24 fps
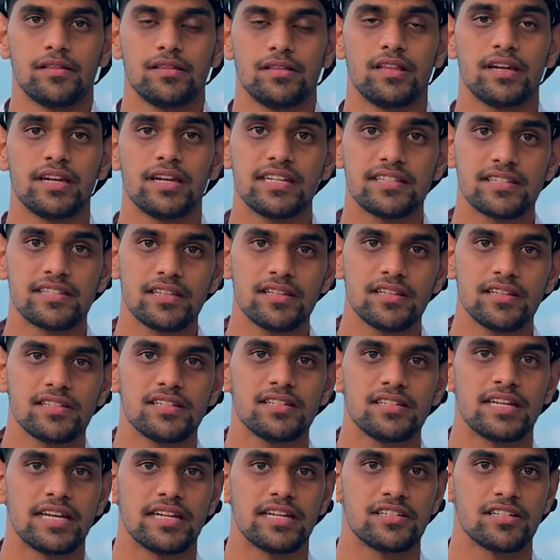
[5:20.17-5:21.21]
The reason this
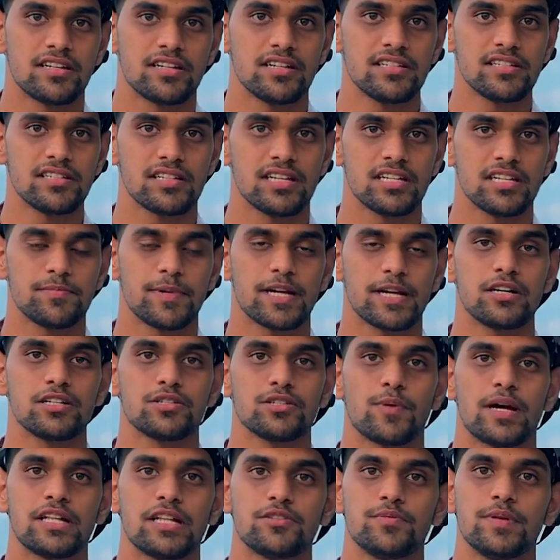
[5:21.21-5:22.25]
is dangerous is because
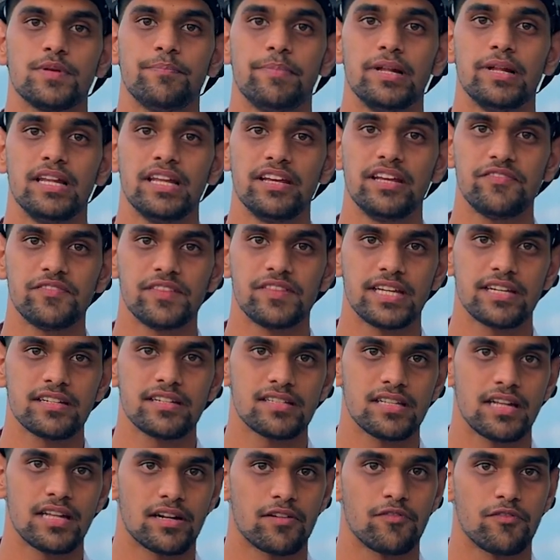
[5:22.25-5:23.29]
once we believe things
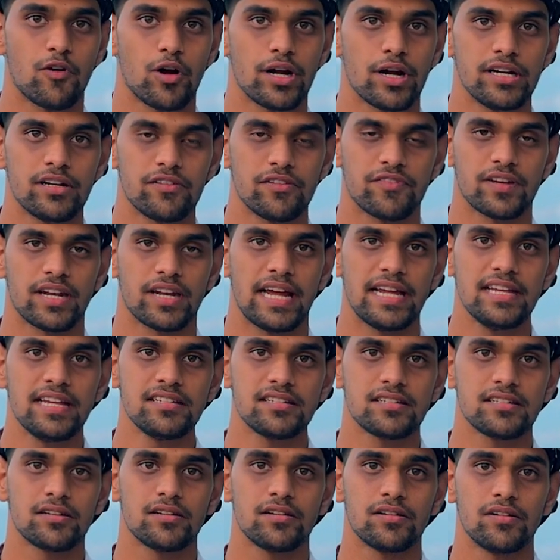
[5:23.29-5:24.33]
that are void of
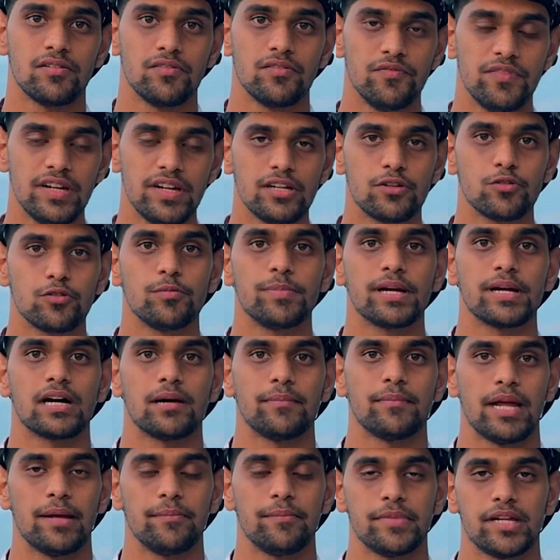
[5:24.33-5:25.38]
Christ, we too
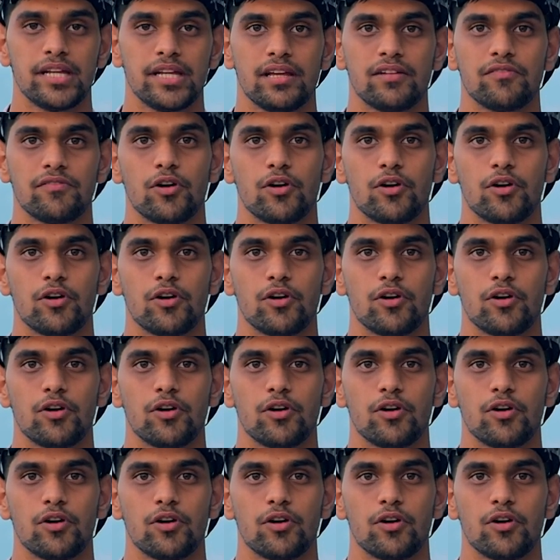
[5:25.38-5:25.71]
become empty and